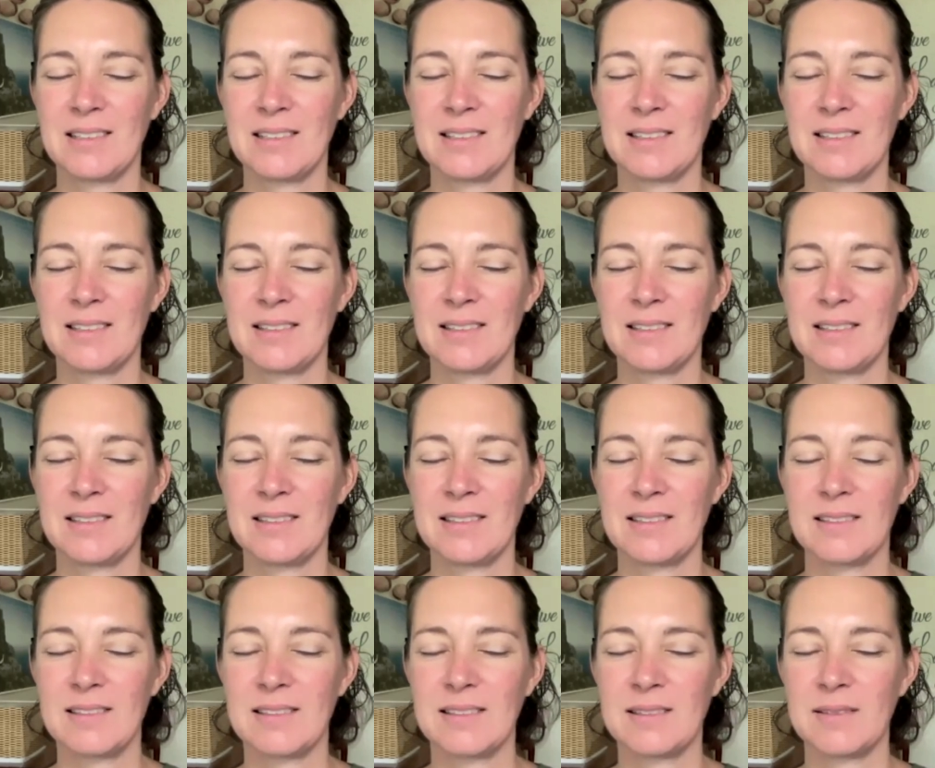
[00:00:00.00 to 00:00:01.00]

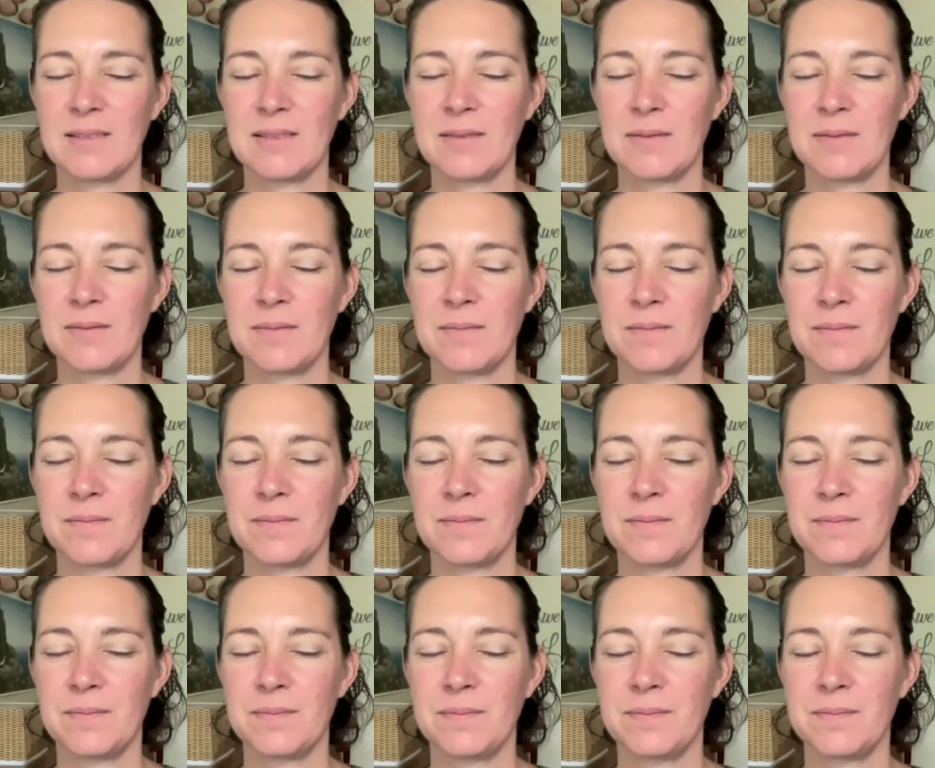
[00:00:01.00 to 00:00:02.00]

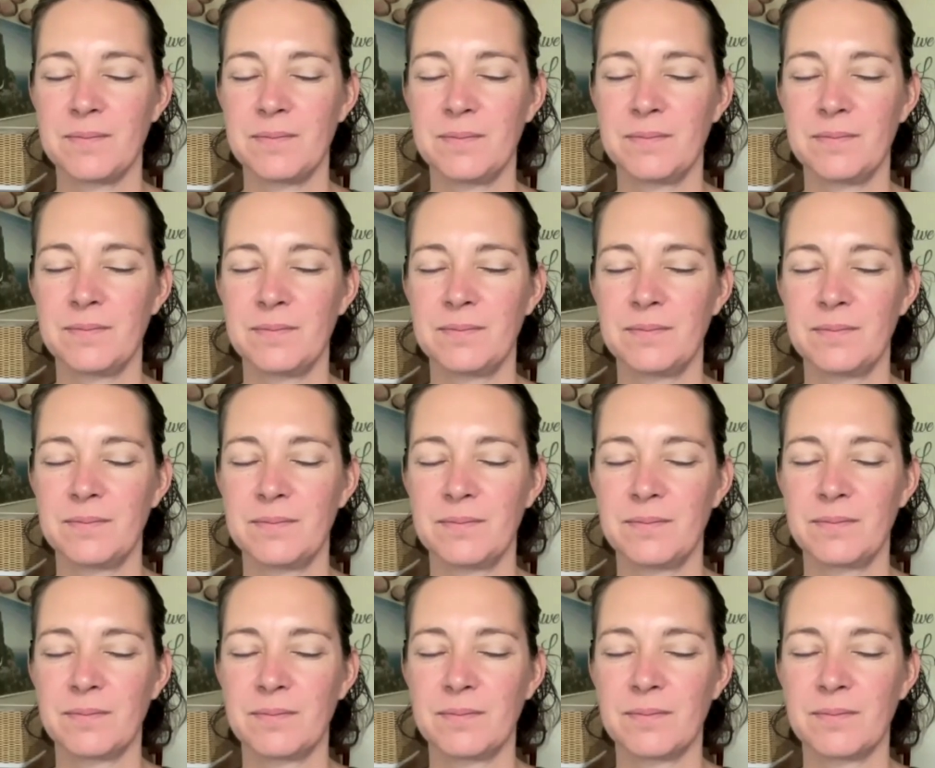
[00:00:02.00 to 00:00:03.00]

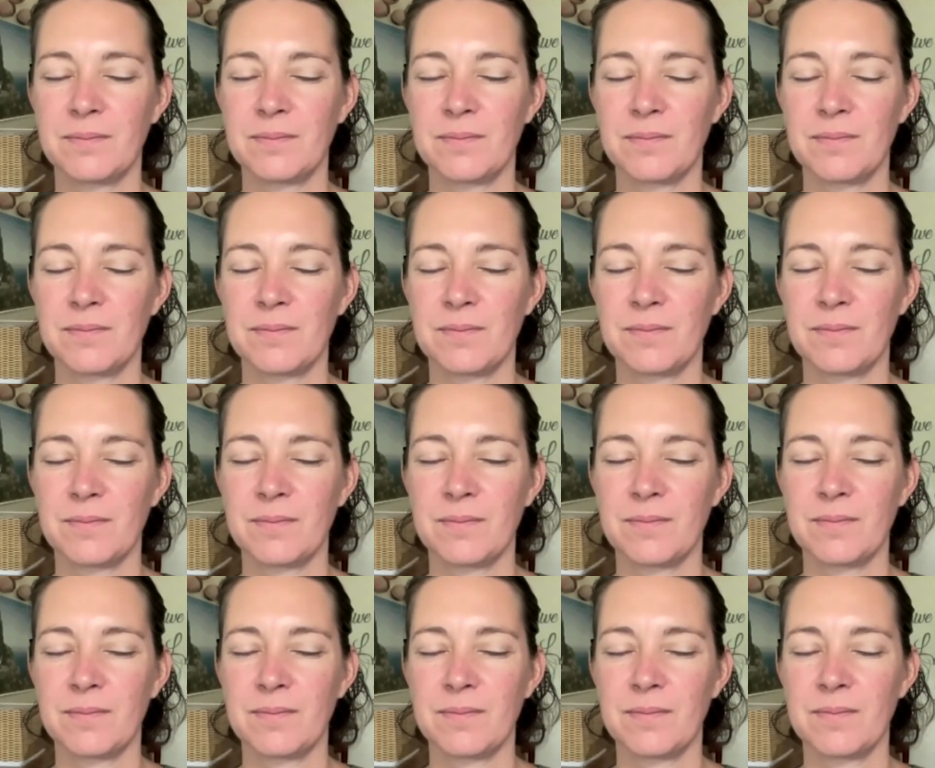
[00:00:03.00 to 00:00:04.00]

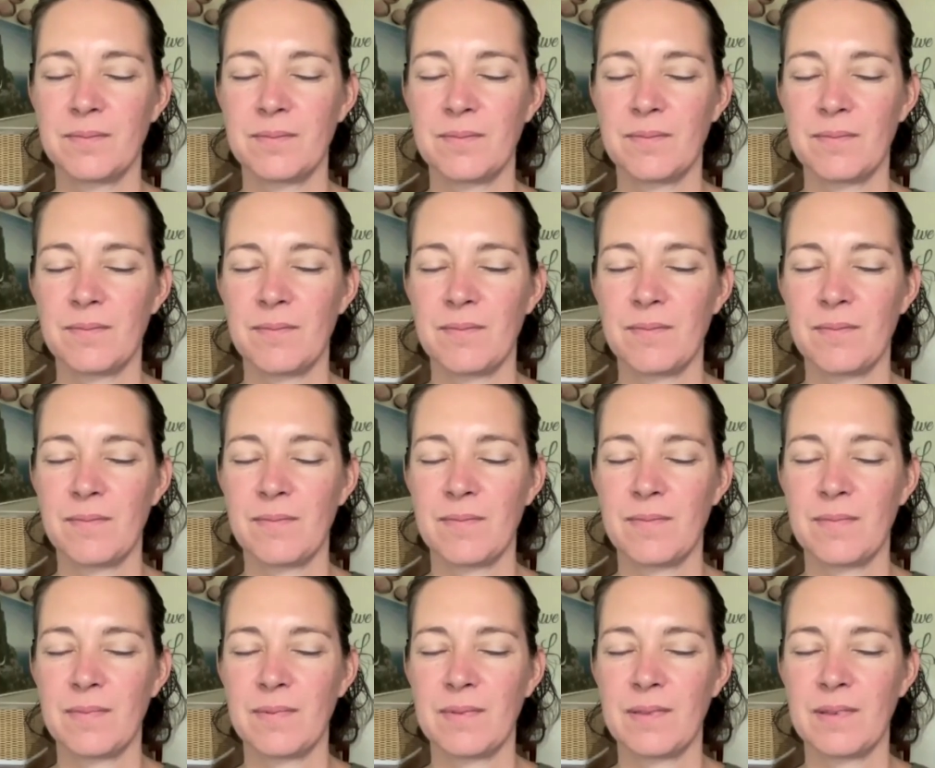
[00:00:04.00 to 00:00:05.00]

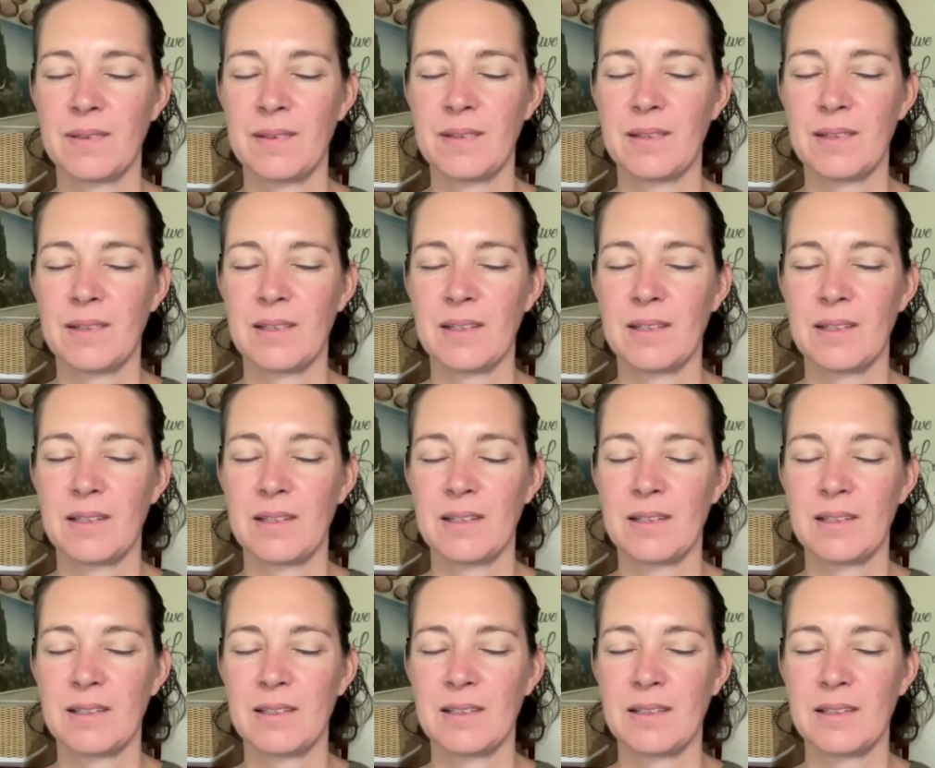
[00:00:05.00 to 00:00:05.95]
Nothing is said.